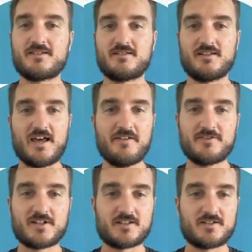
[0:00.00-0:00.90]
the live
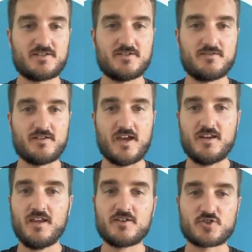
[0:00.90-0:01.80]
chat to
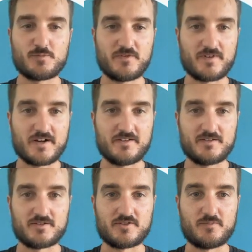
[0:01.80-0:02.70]
any Shopify store